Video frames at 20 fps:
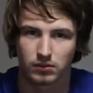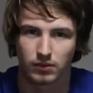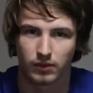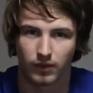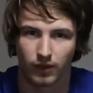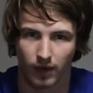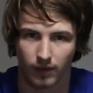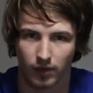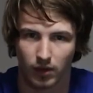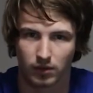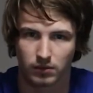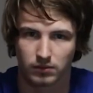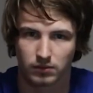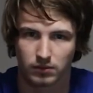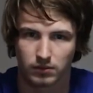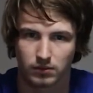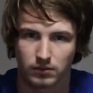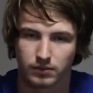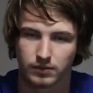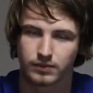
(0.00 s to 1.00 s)
Forever.
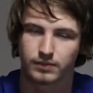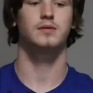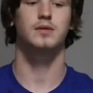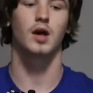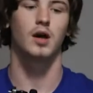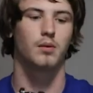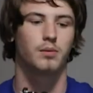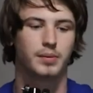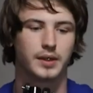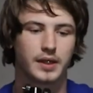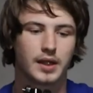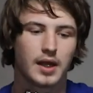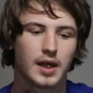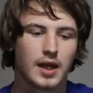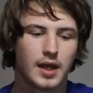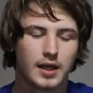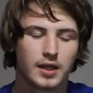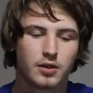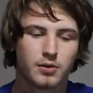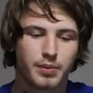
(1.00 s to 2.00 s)
No, but
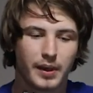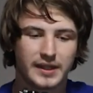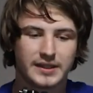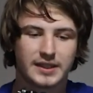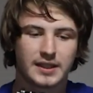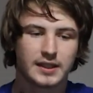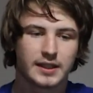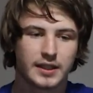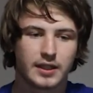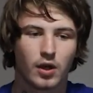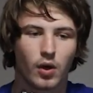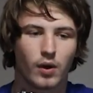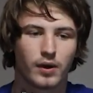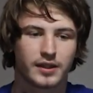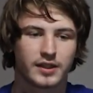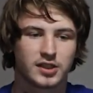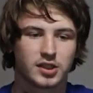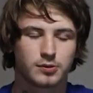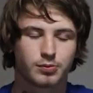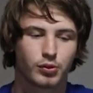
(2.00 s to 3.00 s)
you basically go on
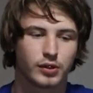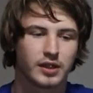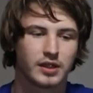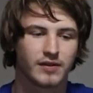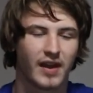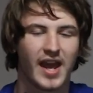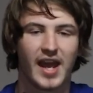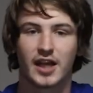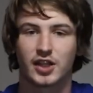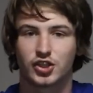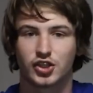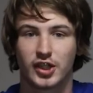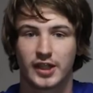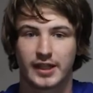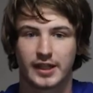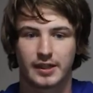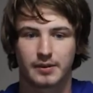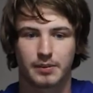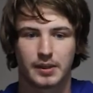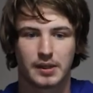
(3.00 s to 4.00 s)
this spree of
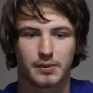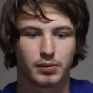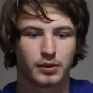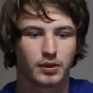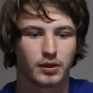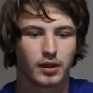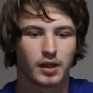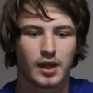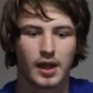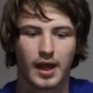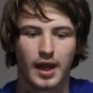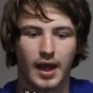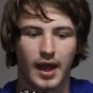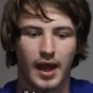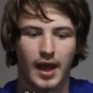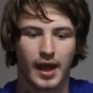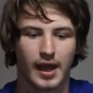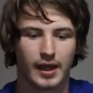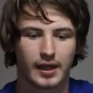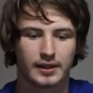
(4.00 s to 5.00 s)
handshaking people
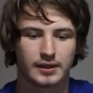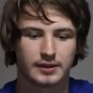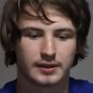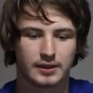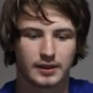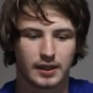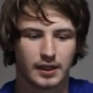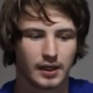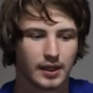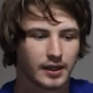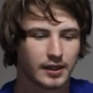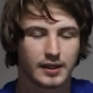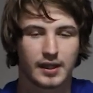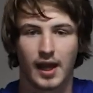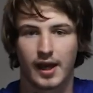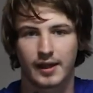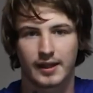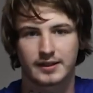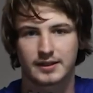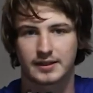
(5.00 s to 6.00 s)
and
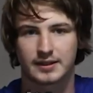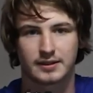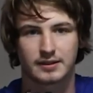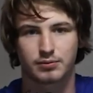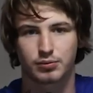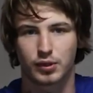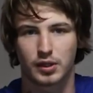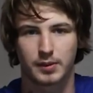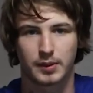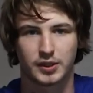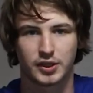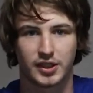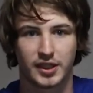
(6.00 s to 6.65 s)
yeah, that's pretty much